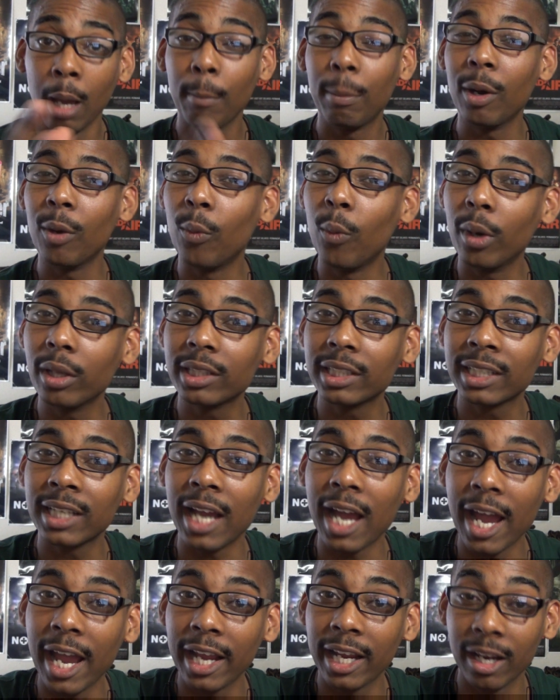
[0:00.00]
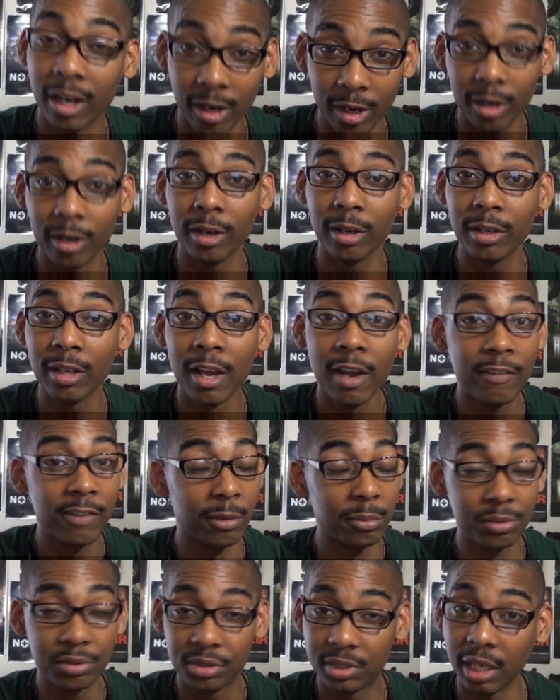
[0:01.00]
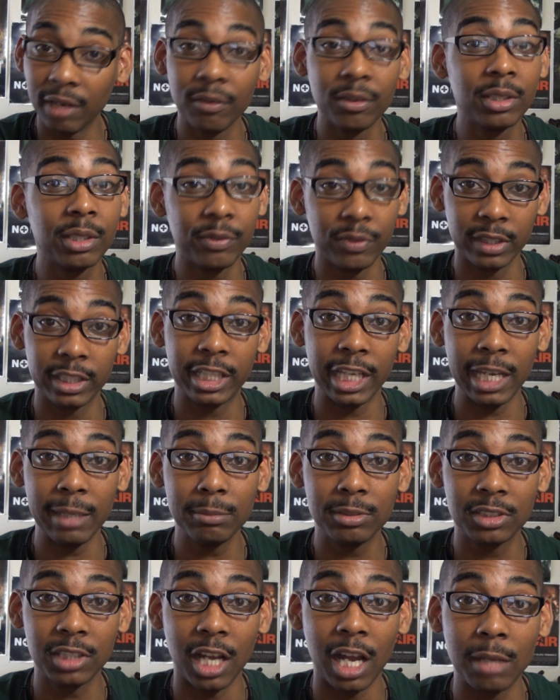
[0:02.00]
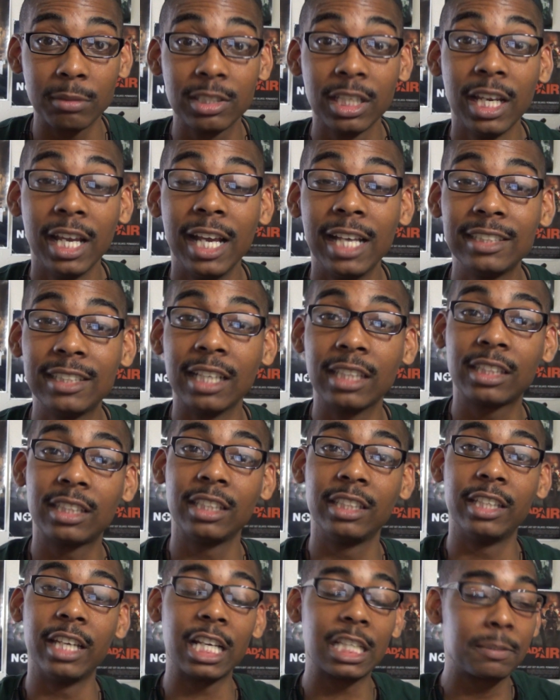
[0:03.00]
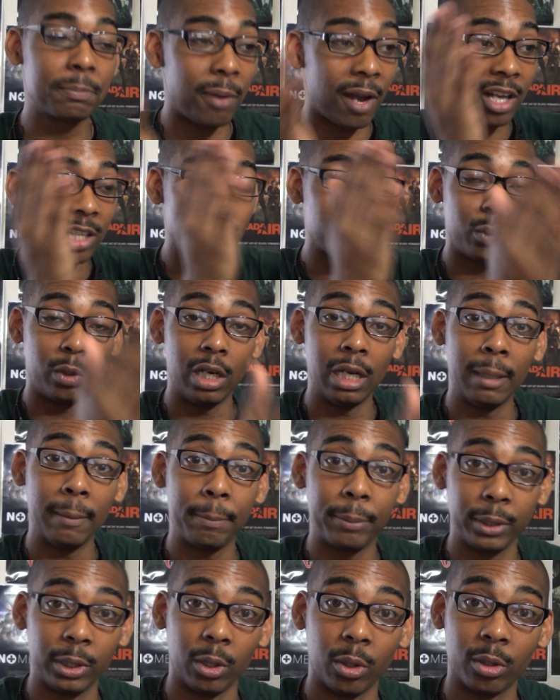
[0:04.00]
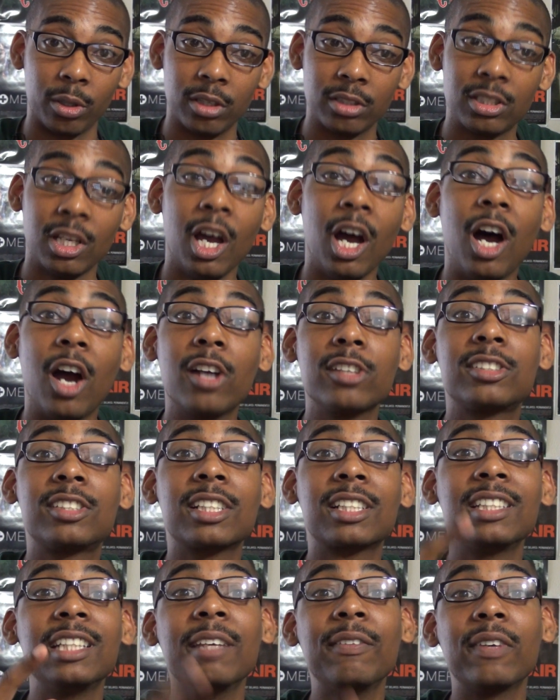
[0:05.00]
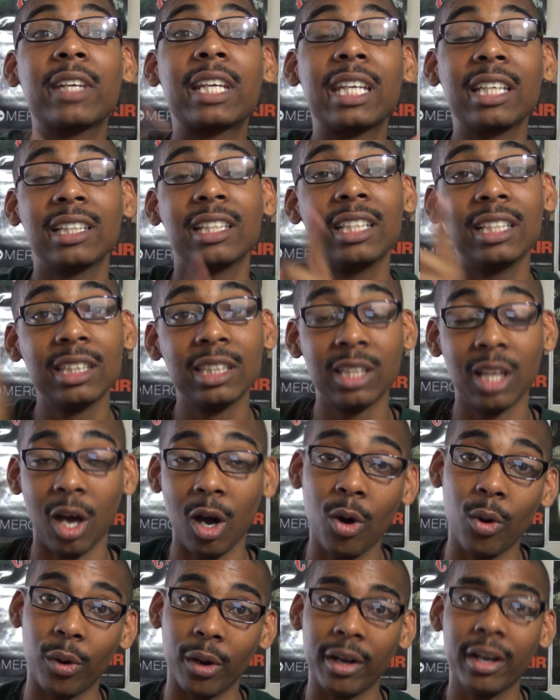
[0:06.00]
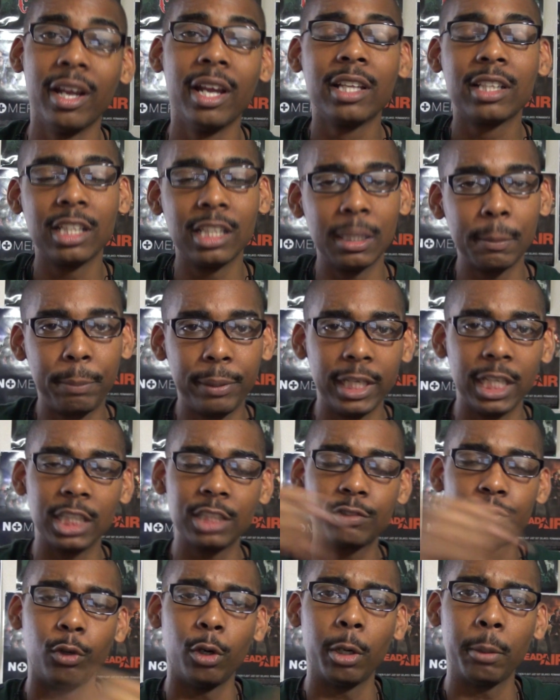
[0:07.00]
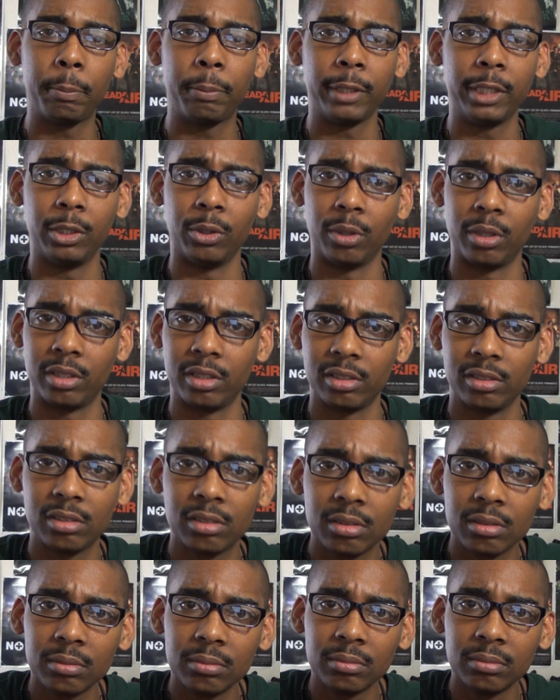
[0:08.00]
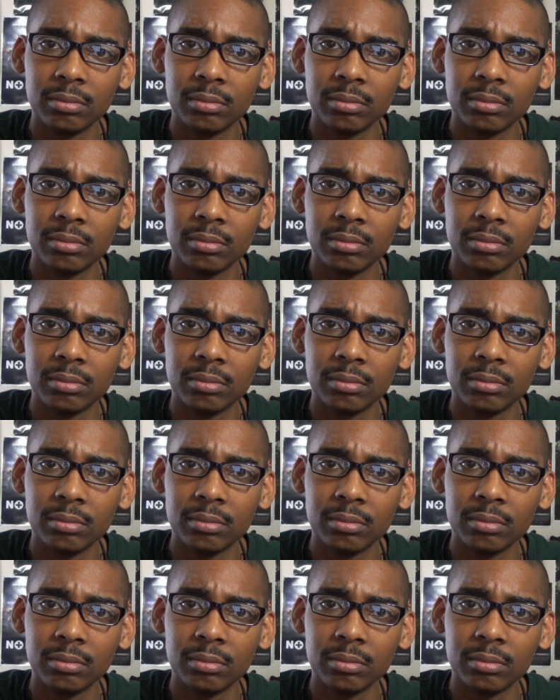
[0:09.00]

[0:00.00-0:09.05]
But one thing I heard from several different GameStops is that the Xbox One pre-orders are significantly lower than the PS4 pre-orders.